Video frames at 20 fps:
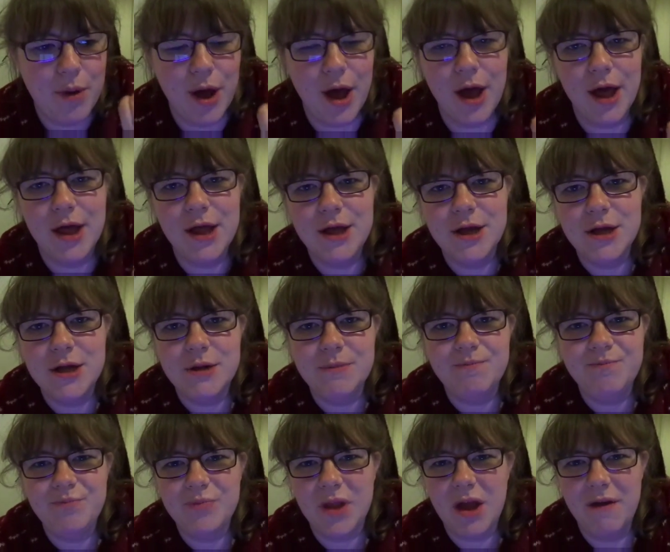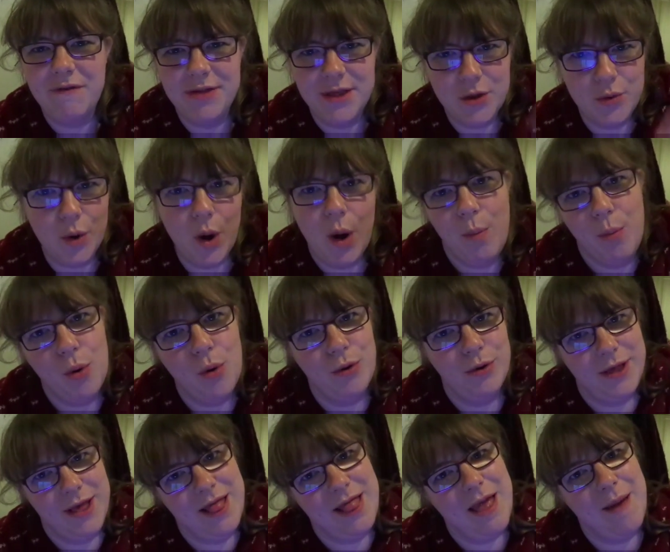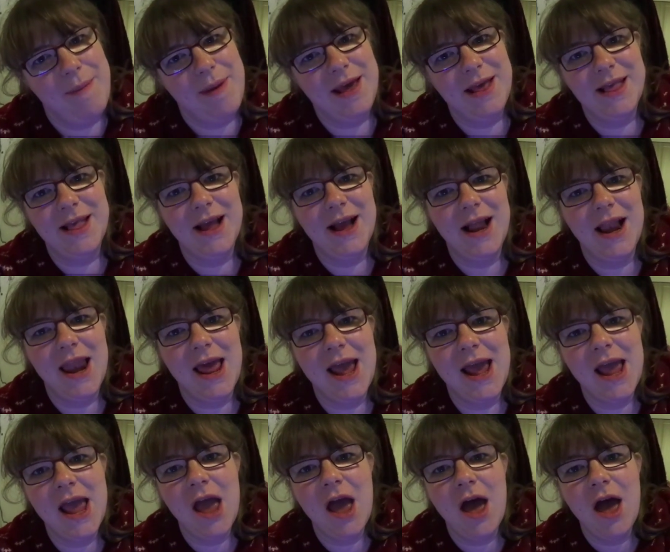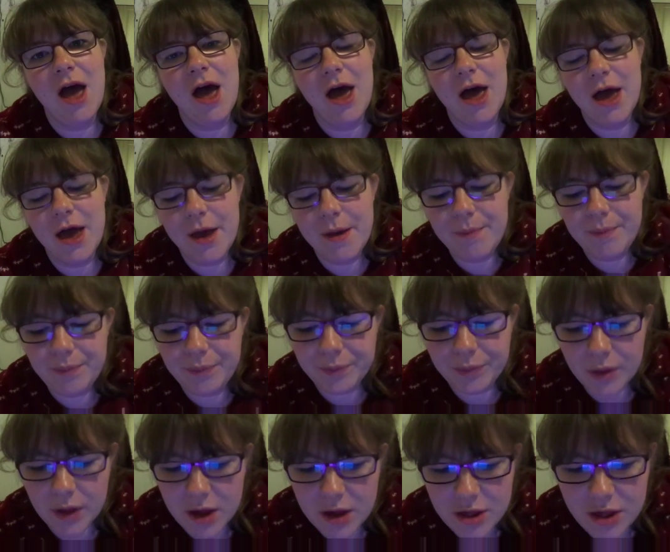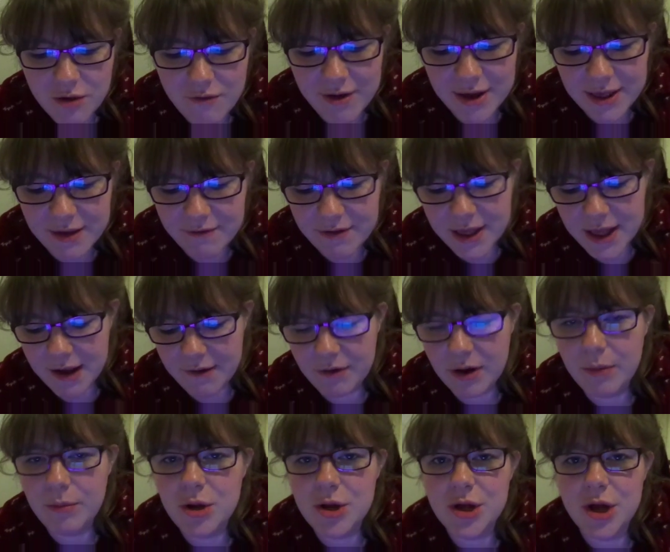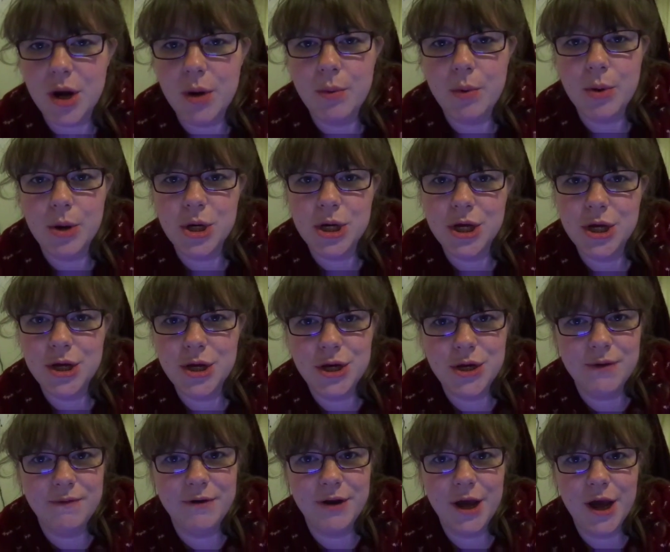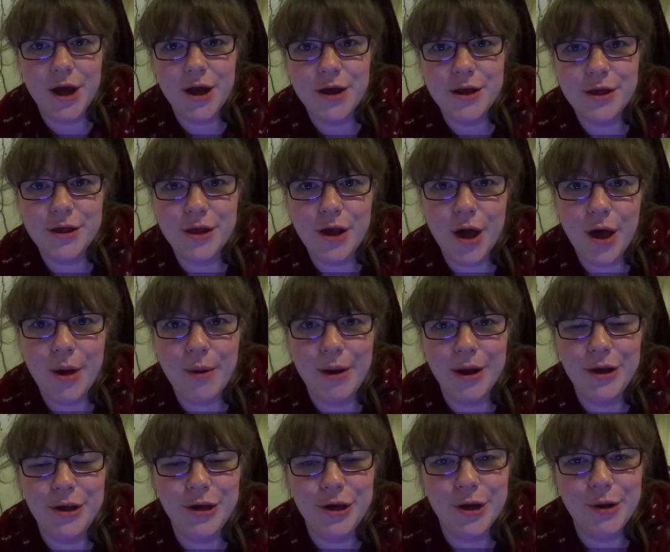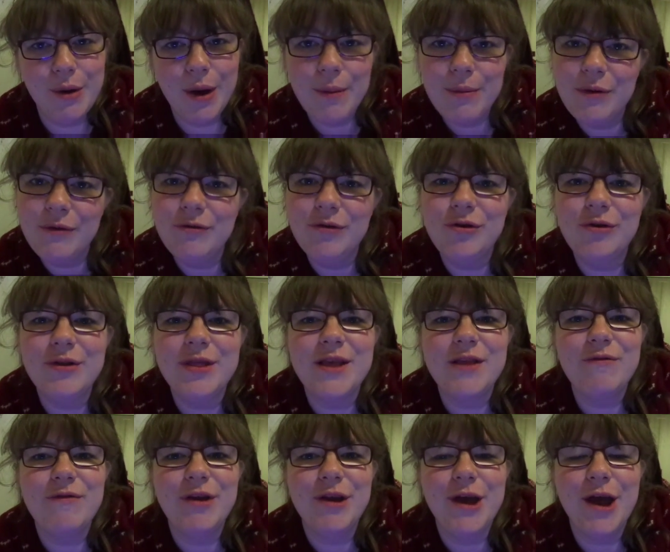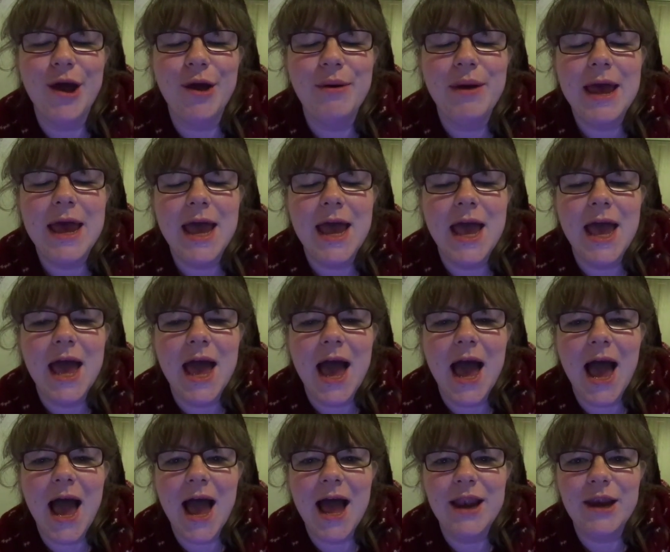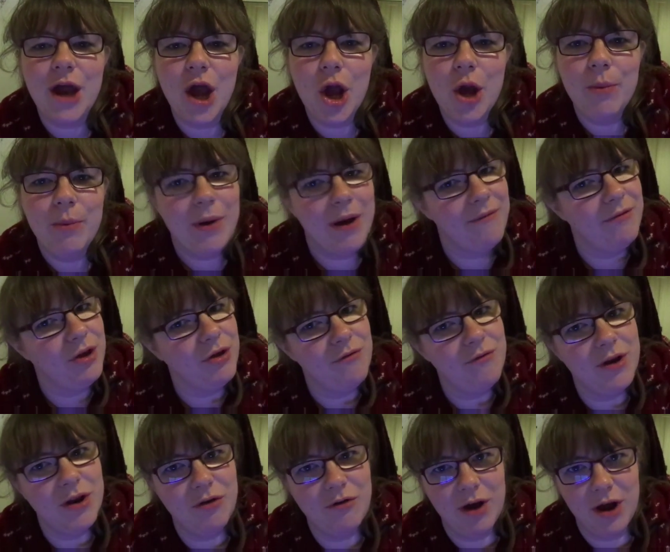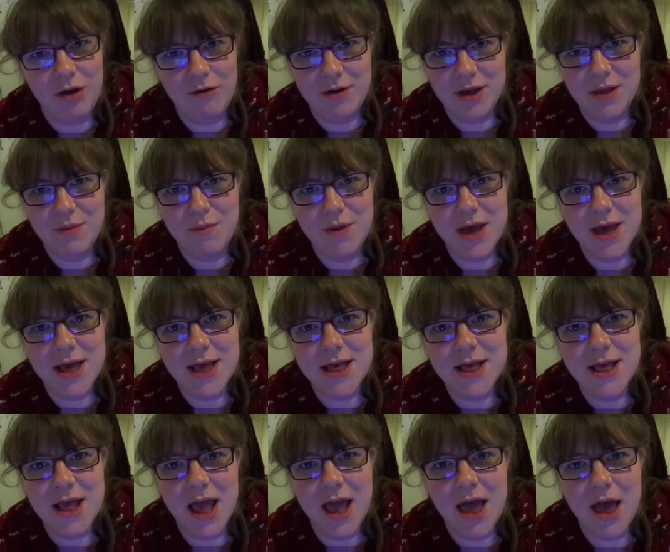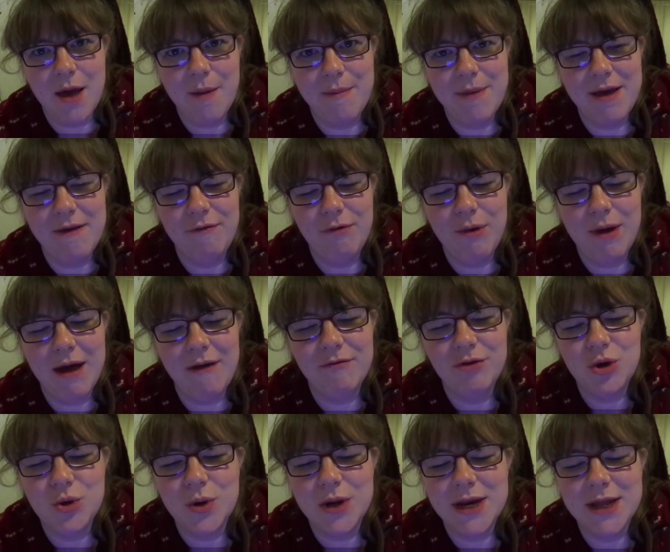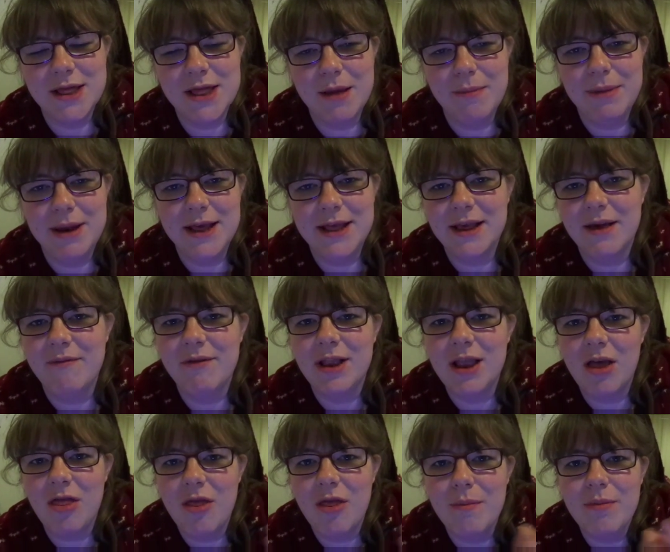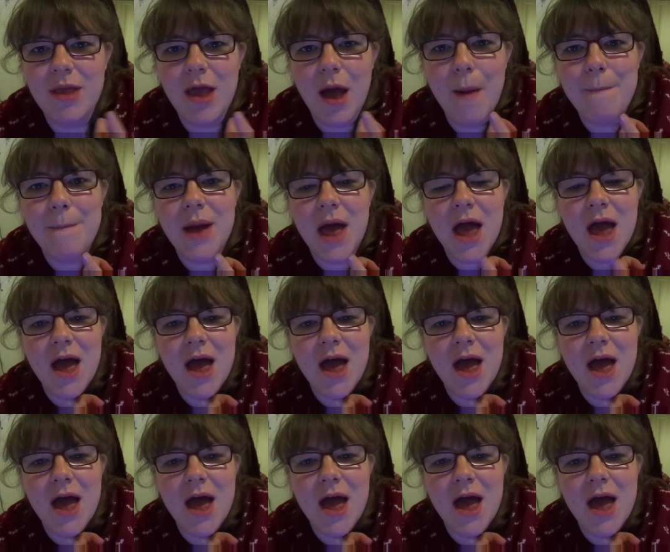but I've still got pores in there basically. So the rest of this evening I'm just going to be watching YouTube videos. So I do hope you've enjoyed this video and I hope you're having a really great Christmas. If you have enjoyed it, then please give it a thumbs up,